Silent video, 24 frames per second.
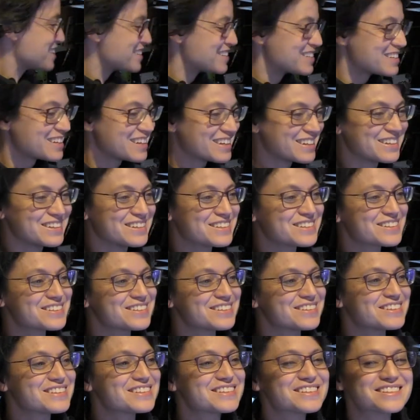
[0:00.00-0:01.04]

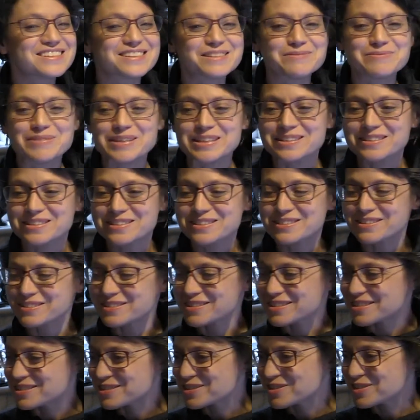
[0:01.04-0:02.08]
So this is a bit sort
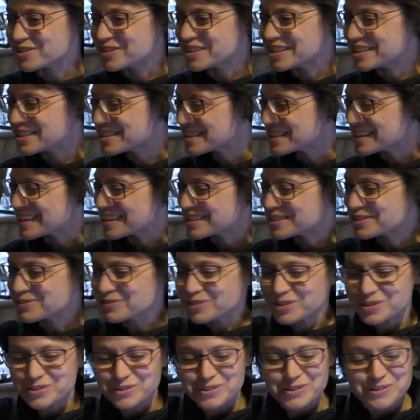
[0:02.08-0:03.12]
of the storage /
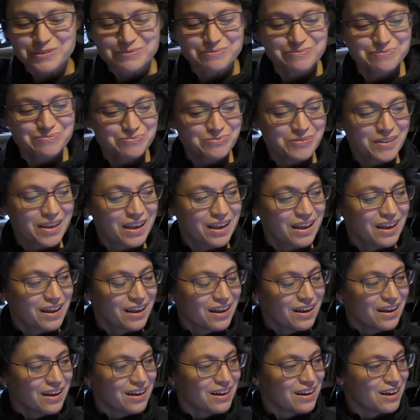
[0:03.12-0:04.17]
workroom.
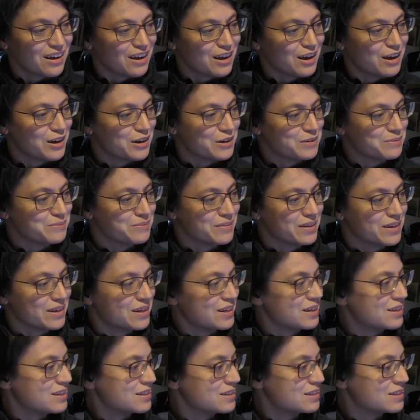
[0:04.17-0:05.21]

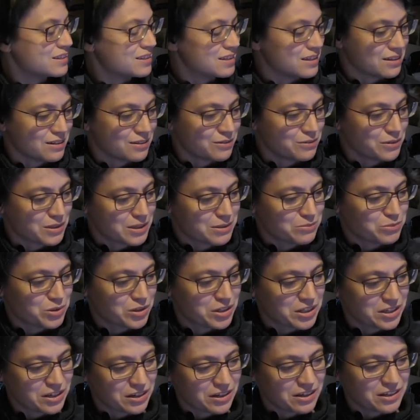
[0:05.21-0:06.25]
And what I'm
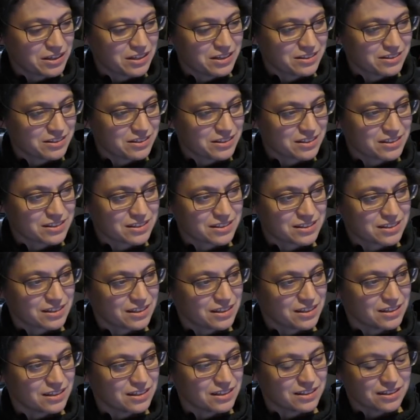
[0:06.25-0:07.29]
working on here is
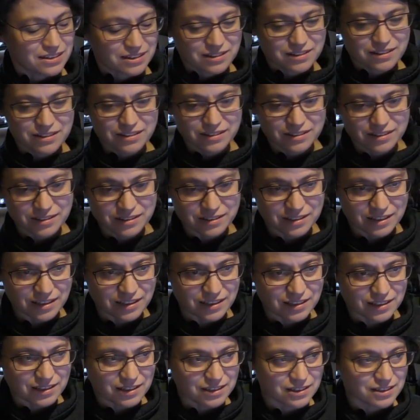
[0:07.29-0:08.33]
called
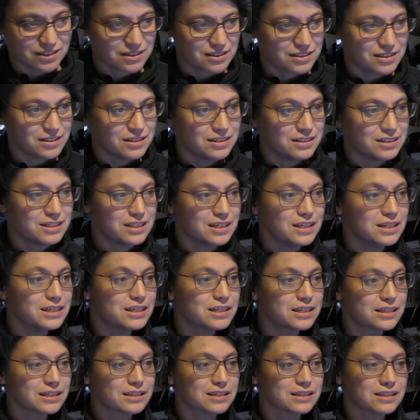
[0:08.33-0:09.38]
a Cintiq.